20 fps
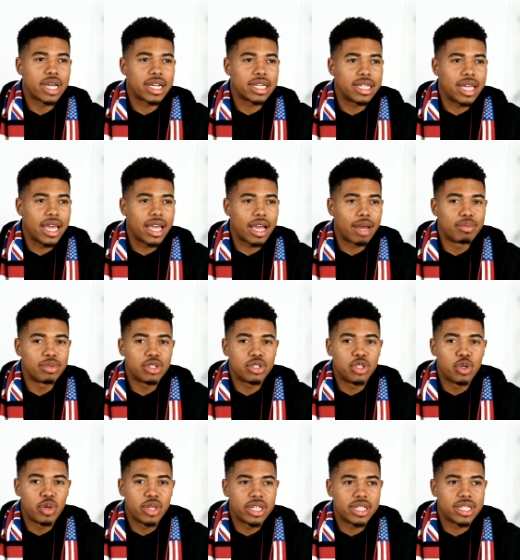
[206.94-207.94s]
dang, I'm
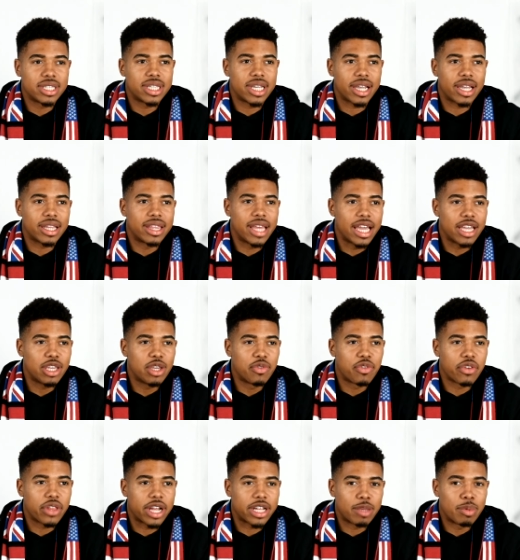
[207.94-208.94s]
just doing this as like a thank you
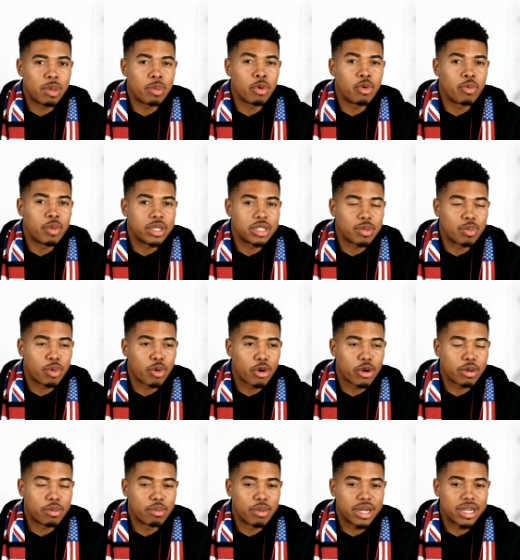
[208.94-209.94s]
for like the people who've been supporting.